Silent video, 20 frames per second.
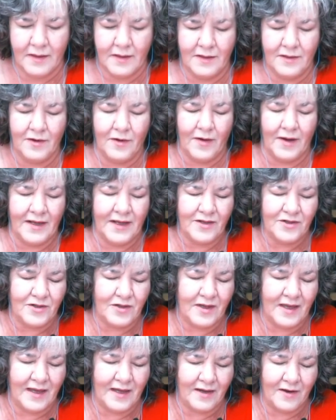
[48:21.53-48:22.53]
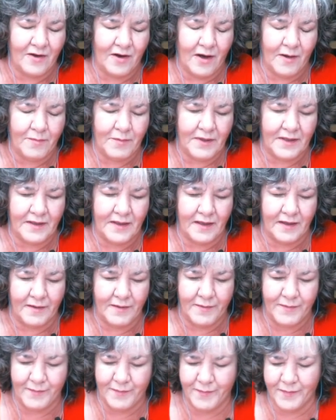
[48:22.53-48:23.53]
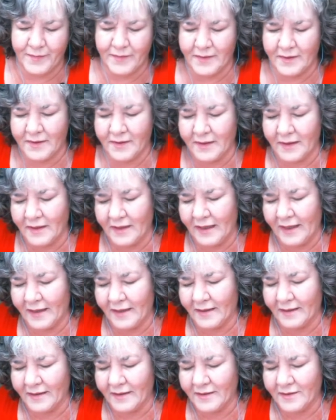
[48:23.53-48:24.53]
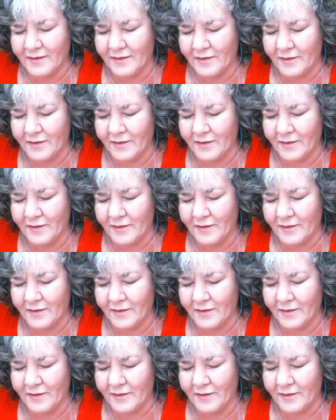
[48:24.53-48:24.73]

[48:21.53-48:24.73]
No, I guess you can't copy the link unless